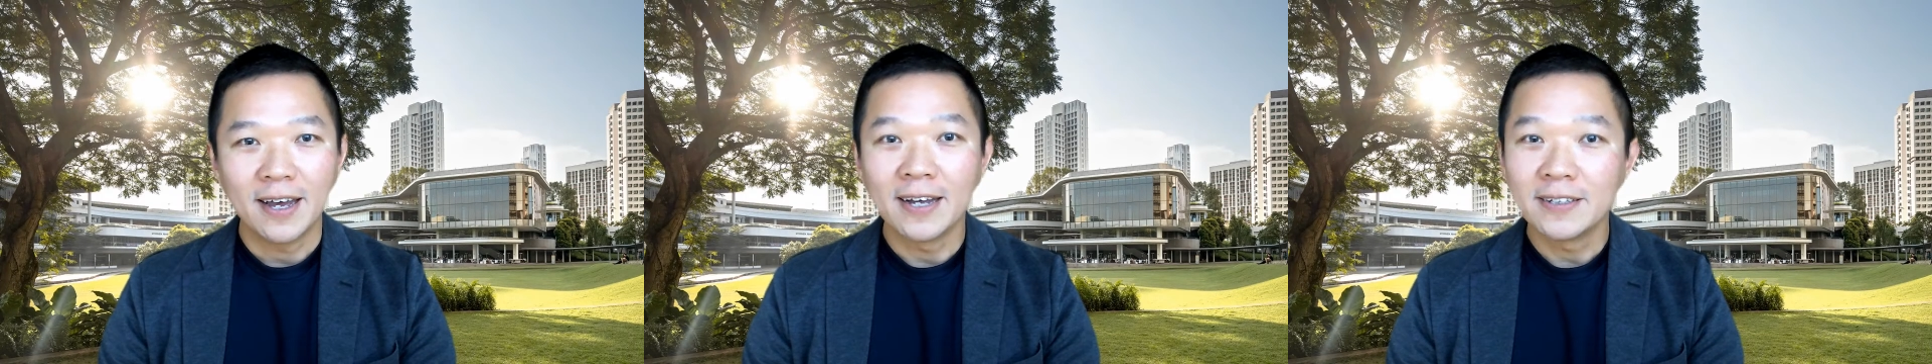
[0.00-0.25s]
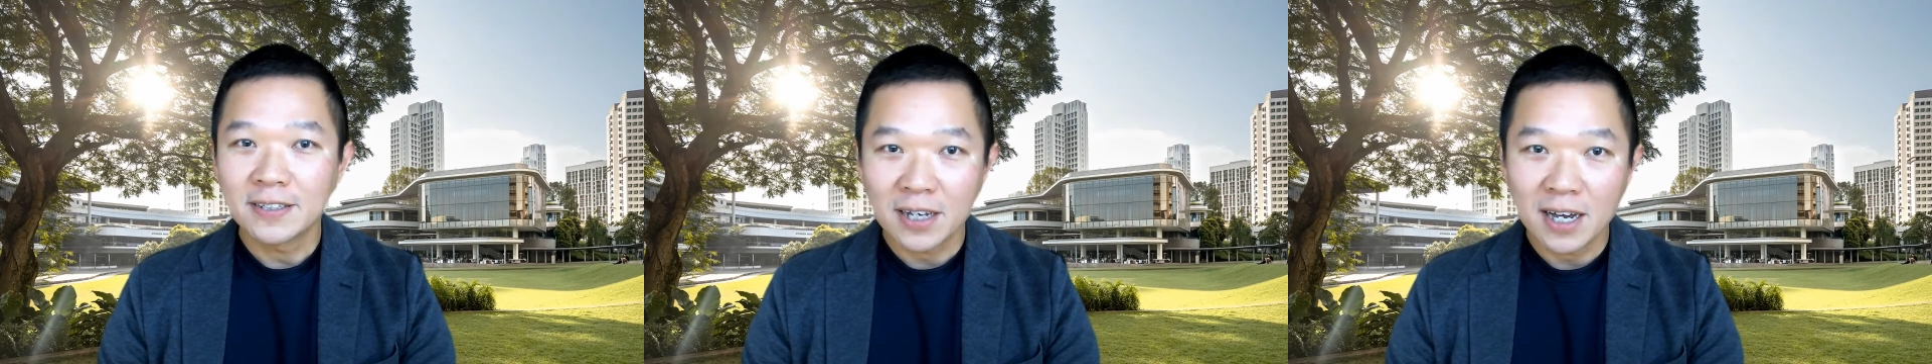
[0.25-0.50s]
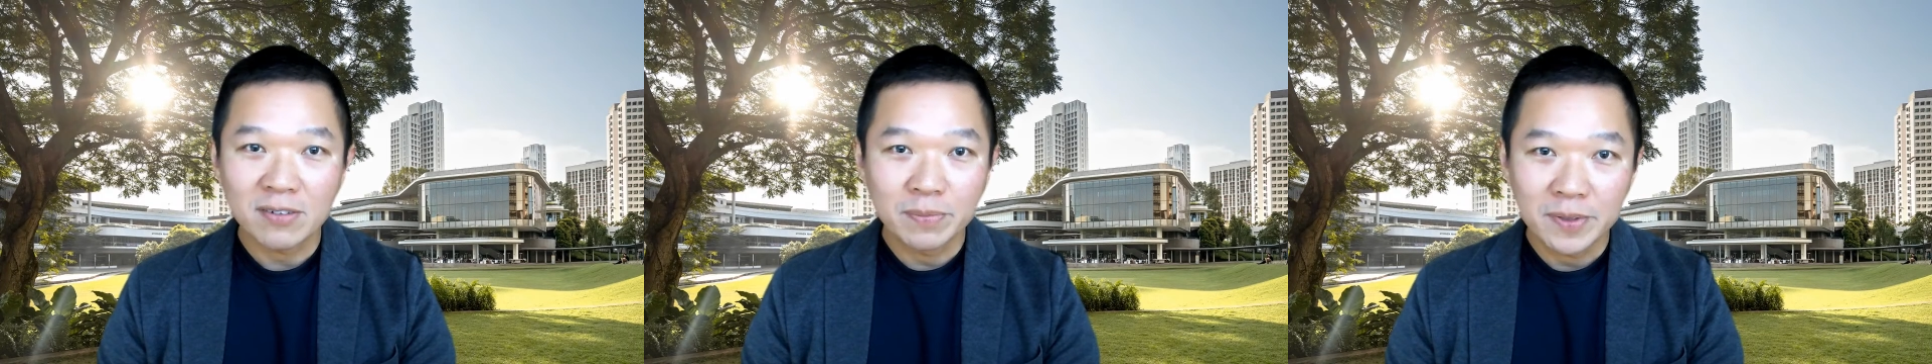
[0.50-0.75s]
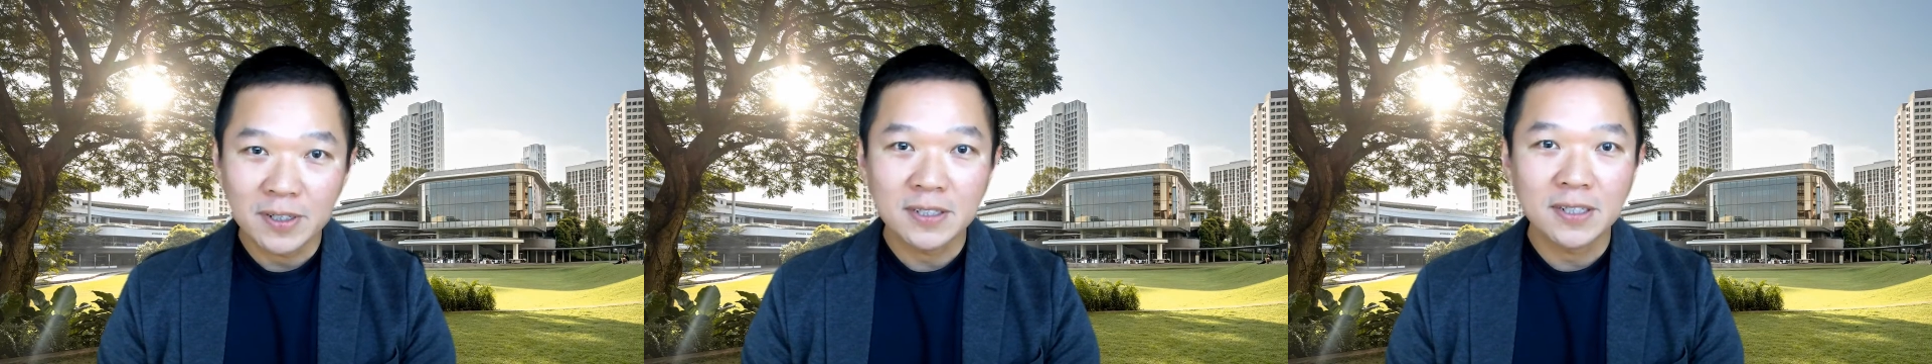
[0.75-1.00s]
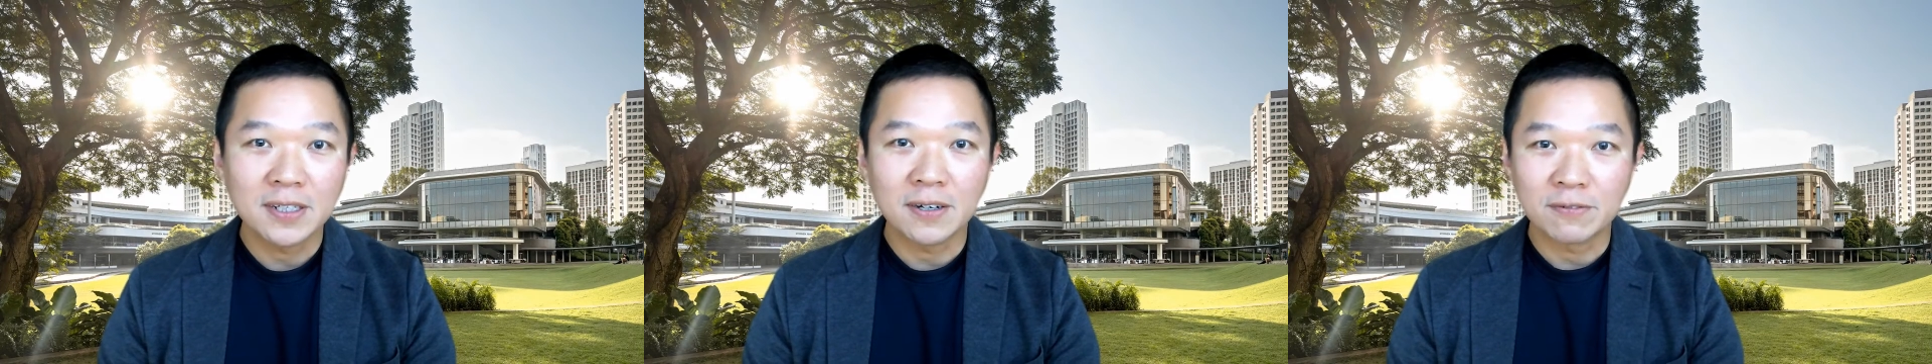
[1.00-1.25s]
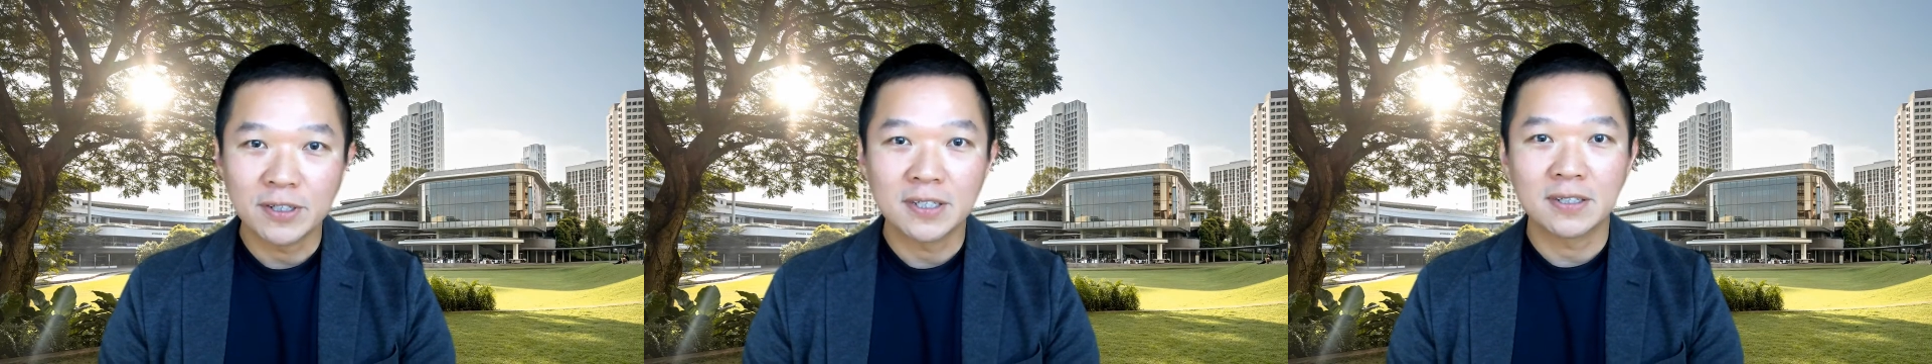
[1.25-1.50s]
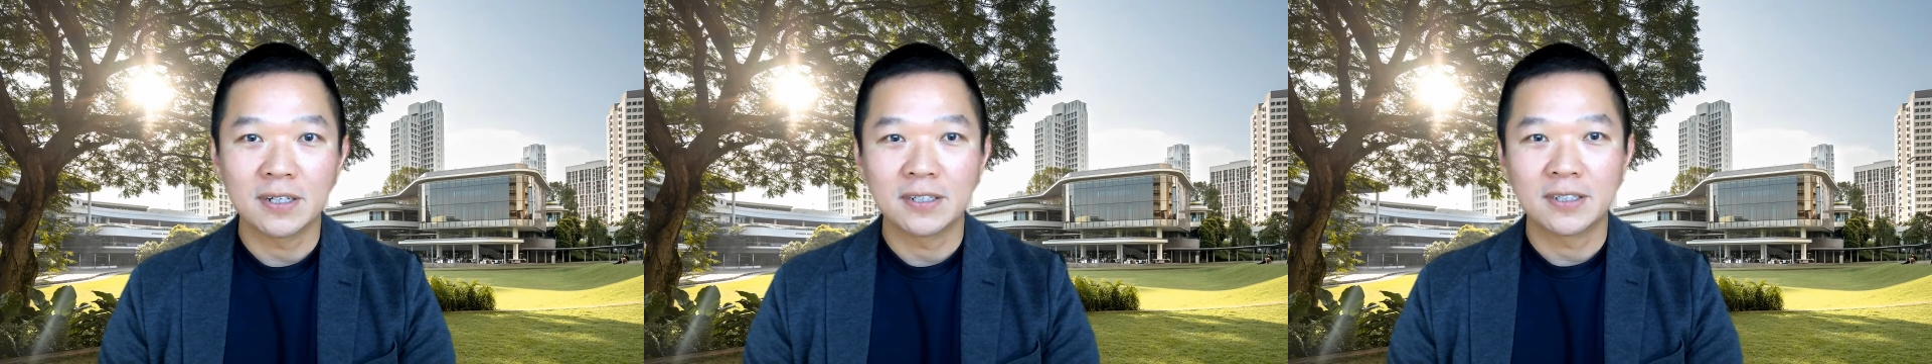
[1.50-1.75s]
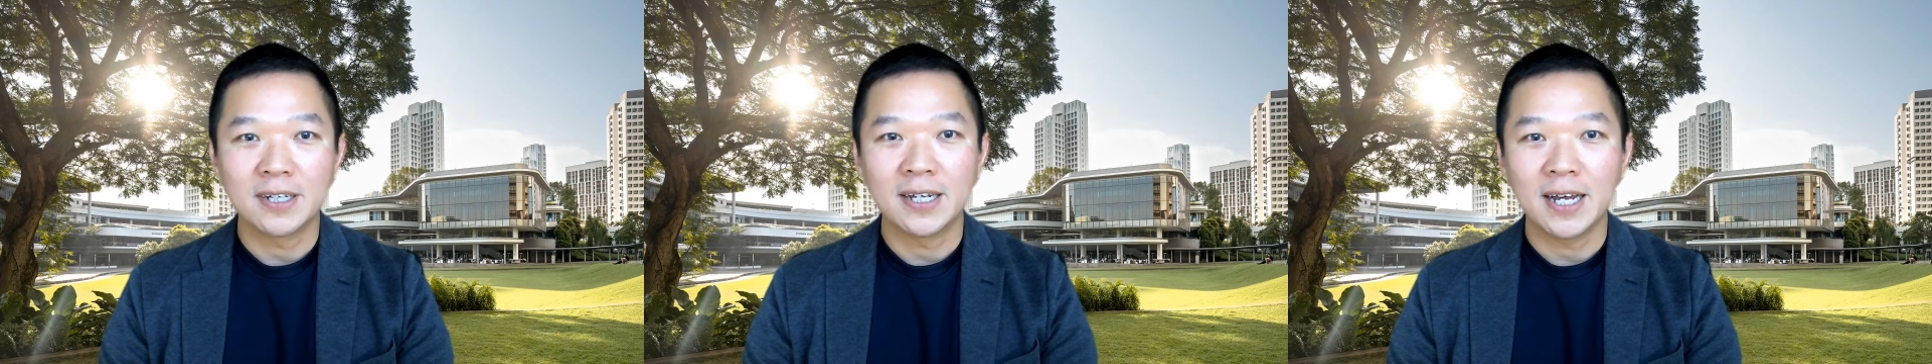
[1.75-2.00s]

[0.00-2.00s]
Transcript: and discoverability of research that